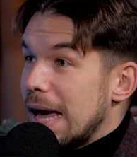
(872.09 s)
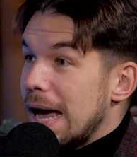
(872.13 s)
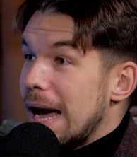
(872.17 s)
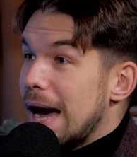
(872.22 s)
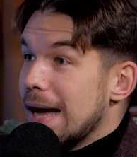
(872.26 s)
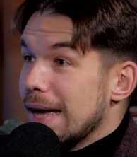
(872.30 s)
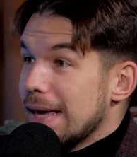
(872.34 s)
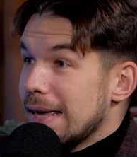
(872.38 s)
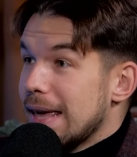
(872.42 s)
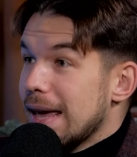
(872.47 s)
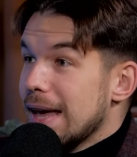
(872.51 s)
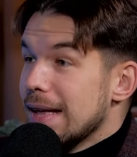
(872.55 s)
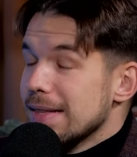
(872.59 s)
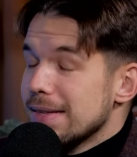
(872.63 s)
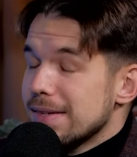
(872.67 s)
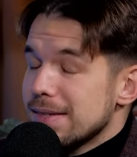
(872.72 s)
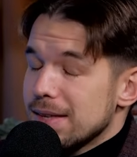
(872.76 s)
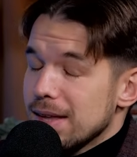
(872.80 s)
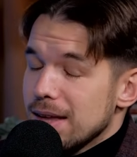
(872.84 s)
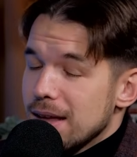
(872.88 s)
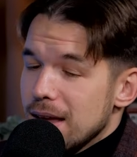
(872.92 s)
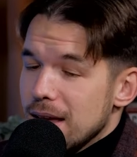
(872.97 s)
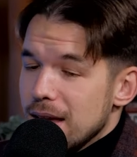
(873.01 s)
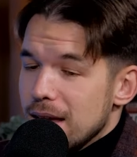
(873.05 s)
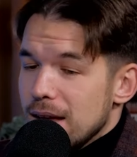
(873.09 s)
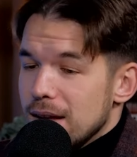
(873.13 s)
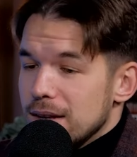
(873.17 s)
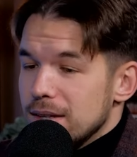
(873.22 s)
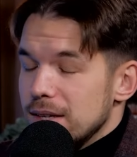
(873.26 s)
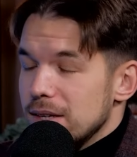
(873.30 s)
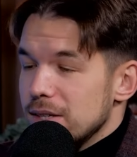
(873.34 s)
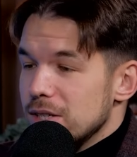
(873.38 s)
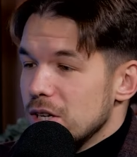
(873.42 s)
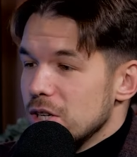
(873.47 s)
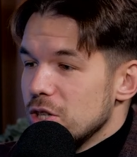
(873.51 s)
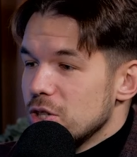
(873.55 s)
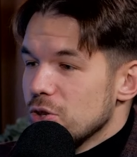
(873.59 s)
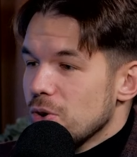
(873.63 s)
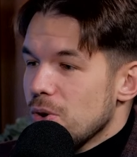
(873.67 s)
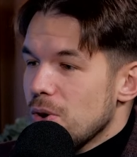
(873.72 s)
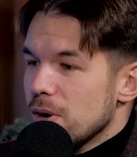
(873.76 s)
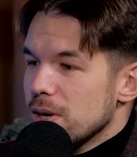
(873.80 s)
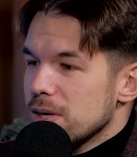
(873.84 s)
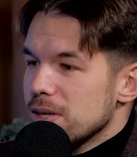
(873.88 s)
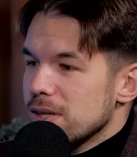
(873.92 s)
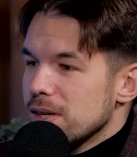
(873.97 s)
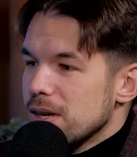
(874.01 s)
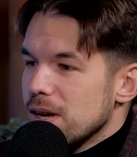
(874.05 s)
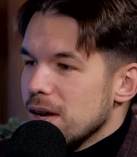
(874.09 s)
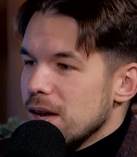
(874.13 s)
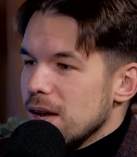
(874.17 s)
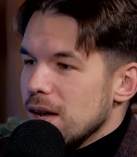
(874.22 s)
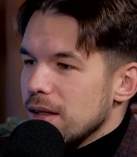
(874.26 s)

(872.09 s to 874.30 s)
against TJ Shorts.